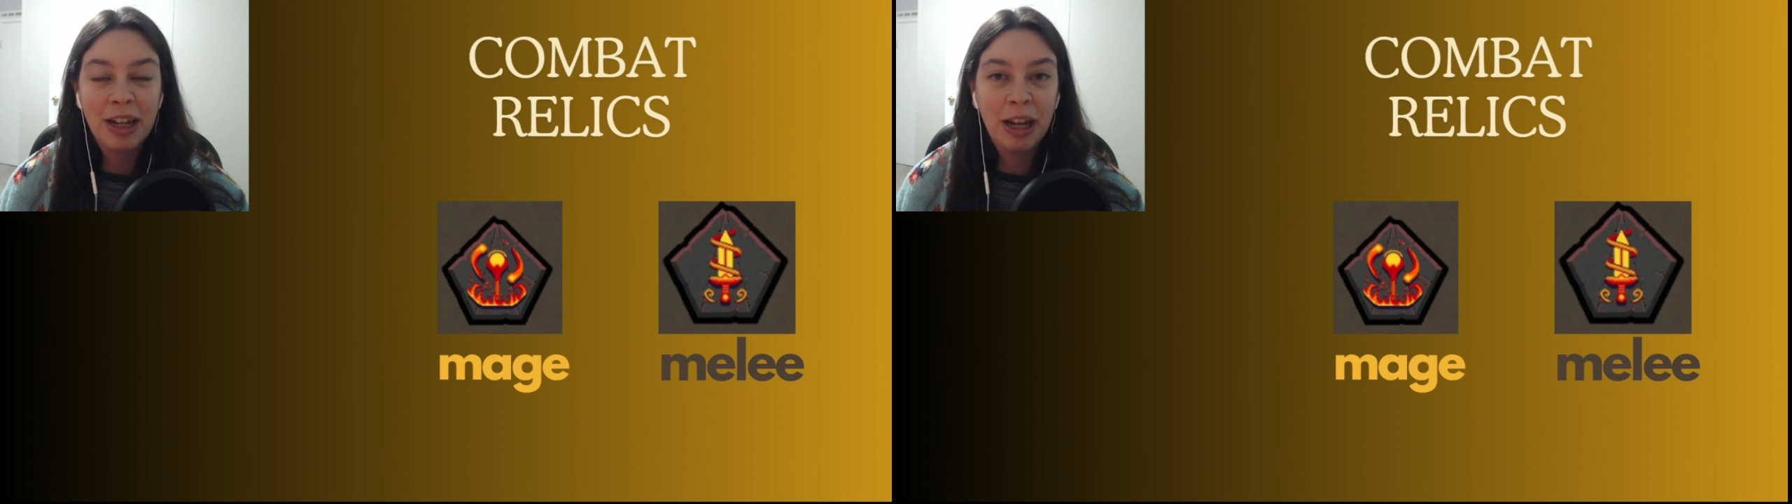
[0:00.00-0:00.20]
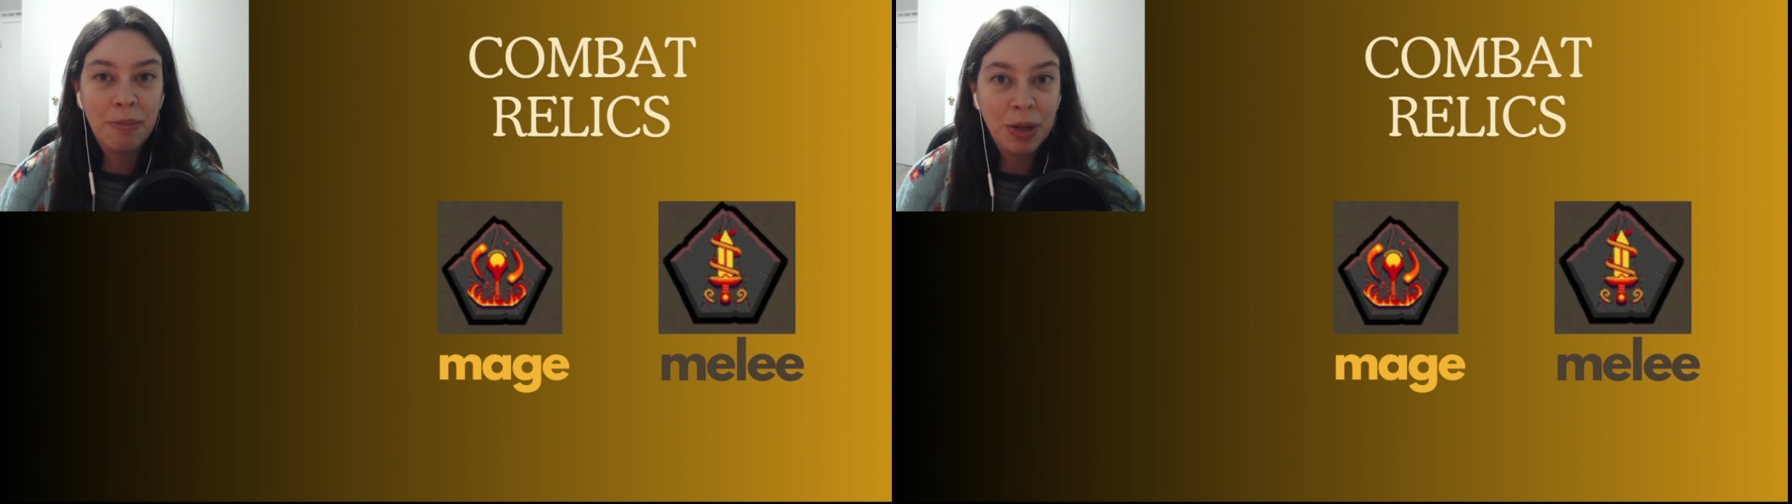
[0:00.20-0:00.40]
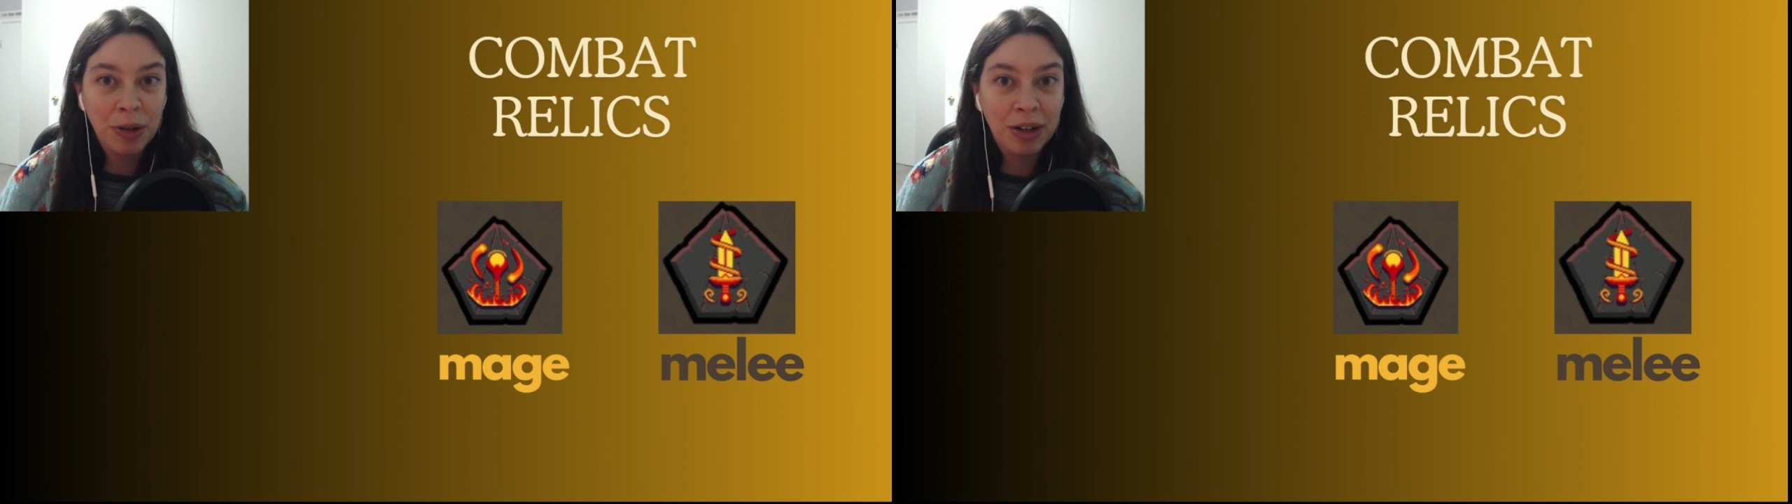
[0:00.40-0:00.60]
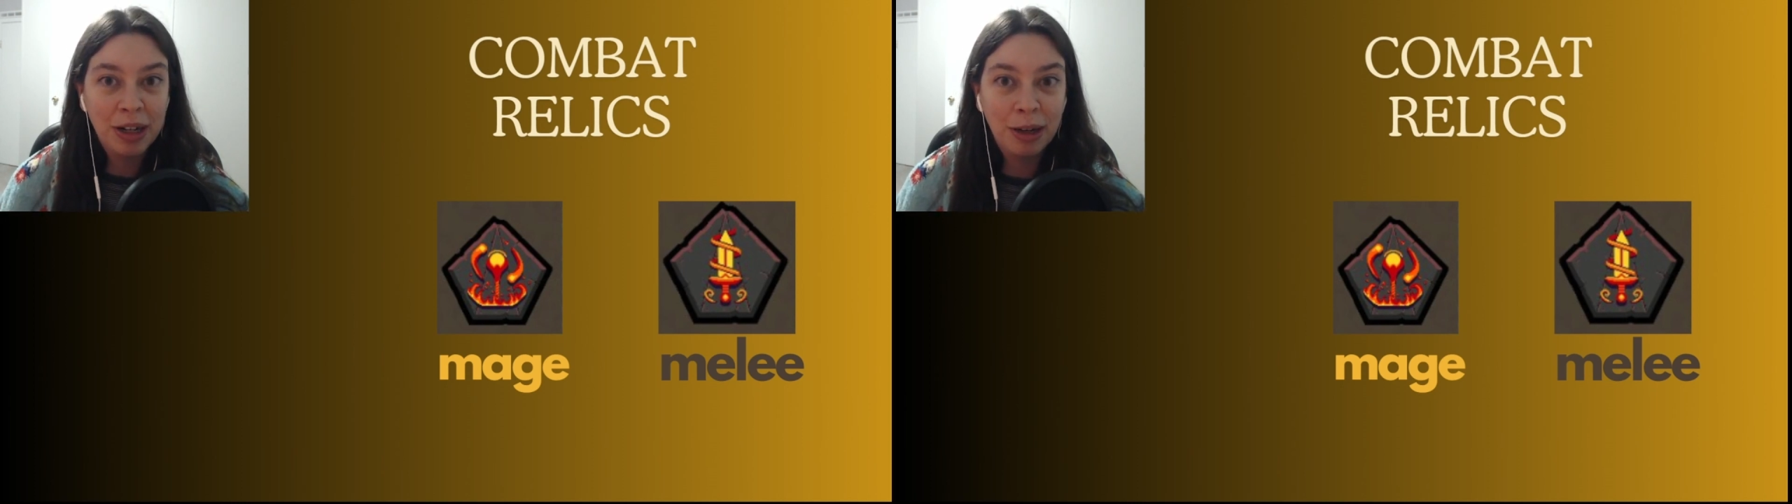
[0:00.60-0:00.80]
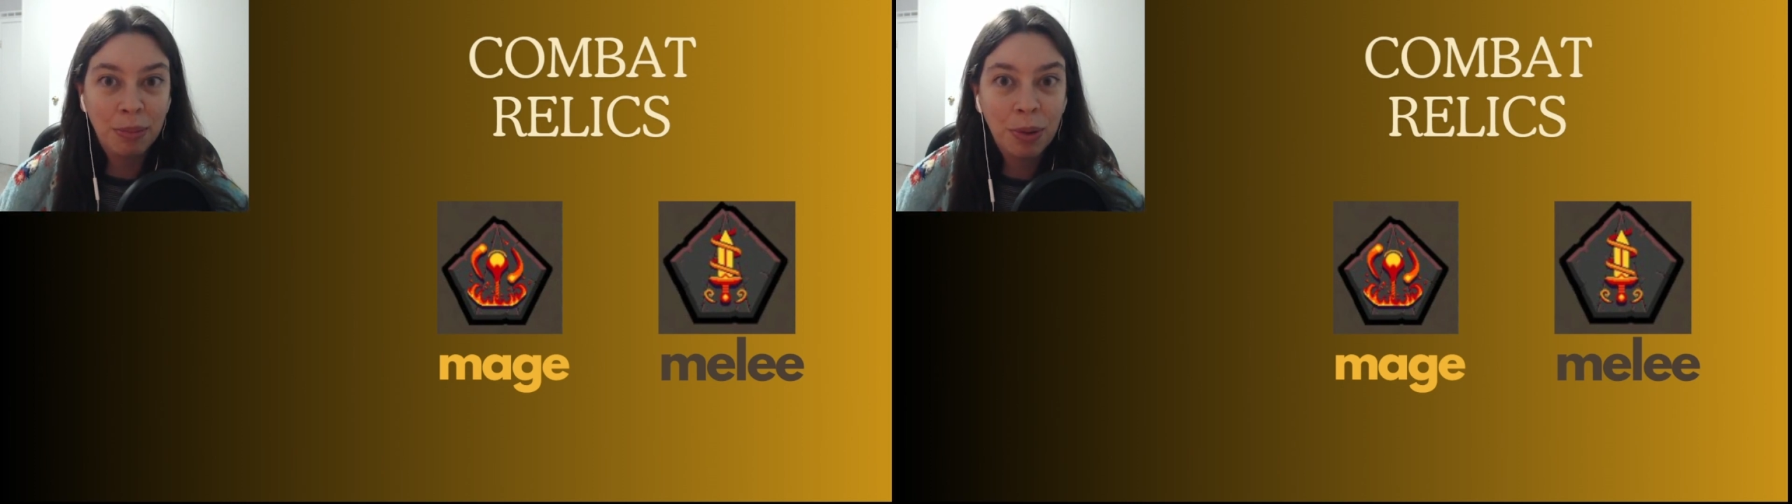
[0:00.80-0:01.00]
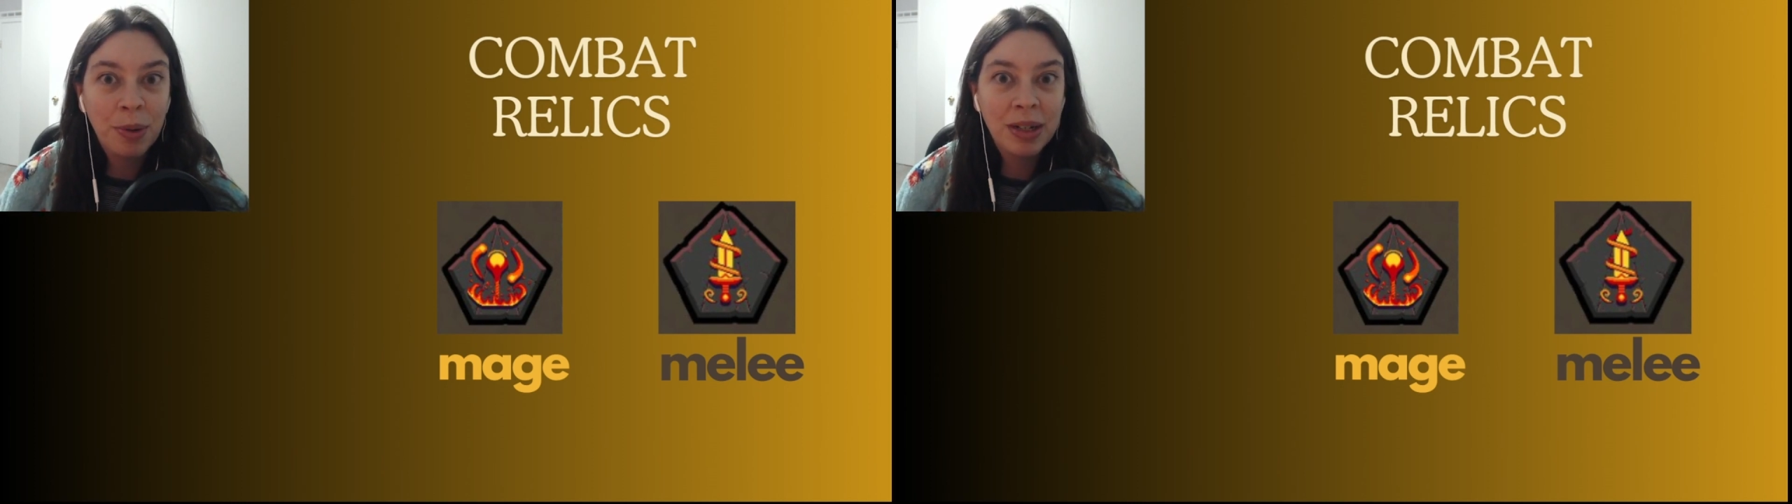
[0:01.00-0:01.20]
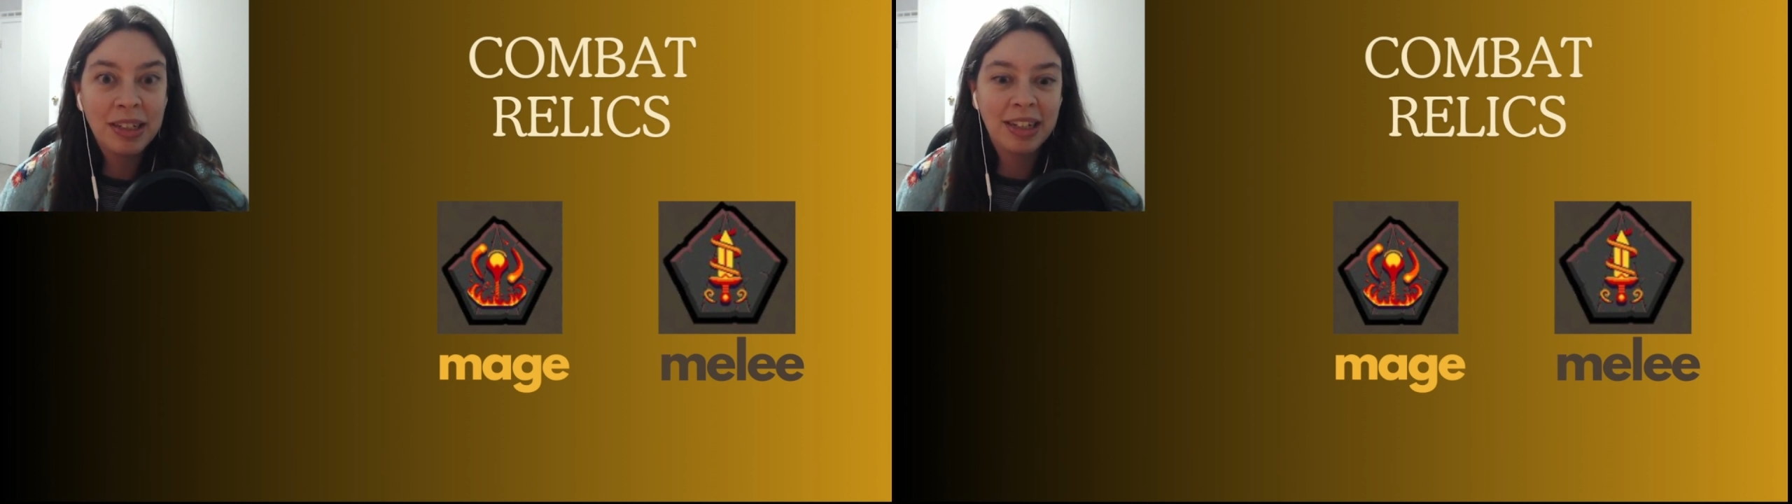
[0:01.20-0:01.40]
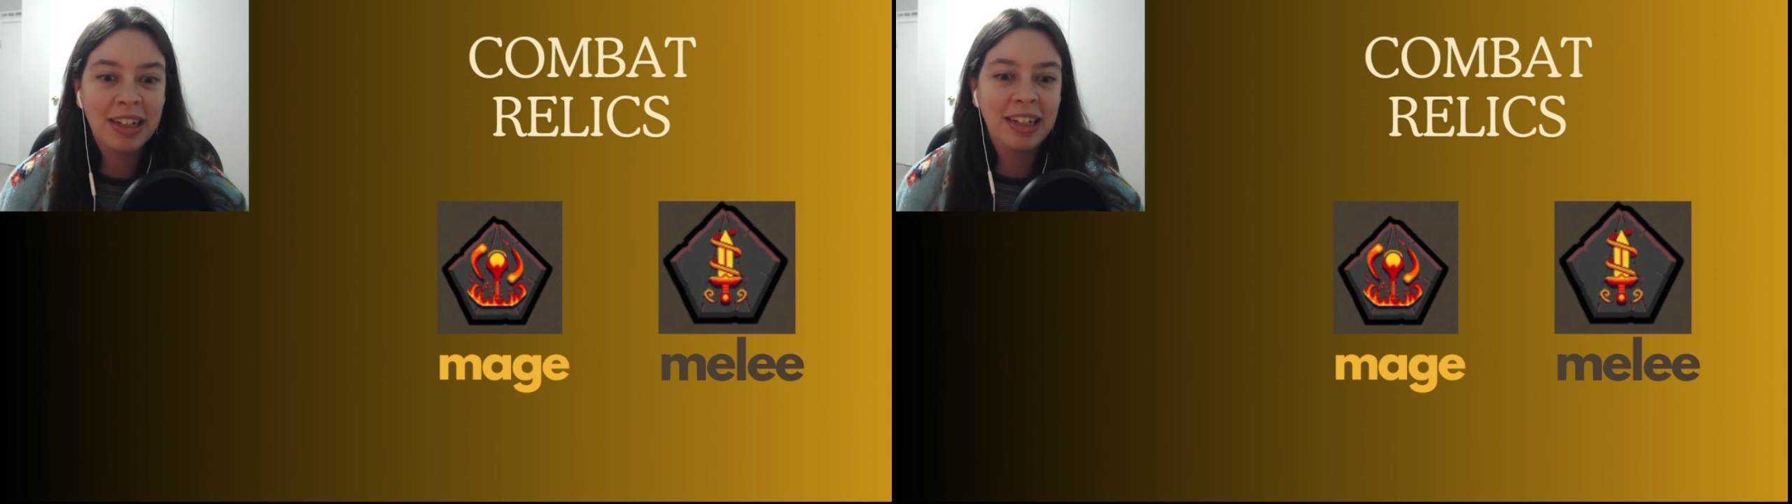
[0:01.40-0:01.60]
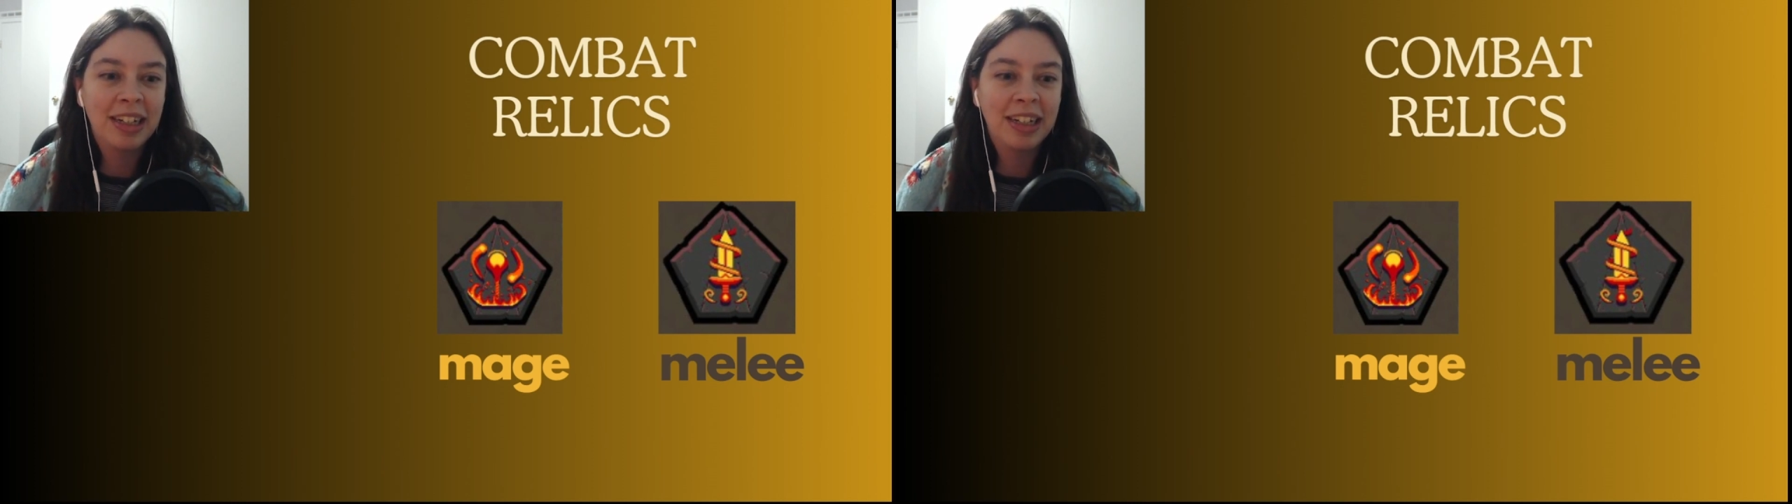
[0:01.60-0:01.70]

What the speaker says: immunity to poison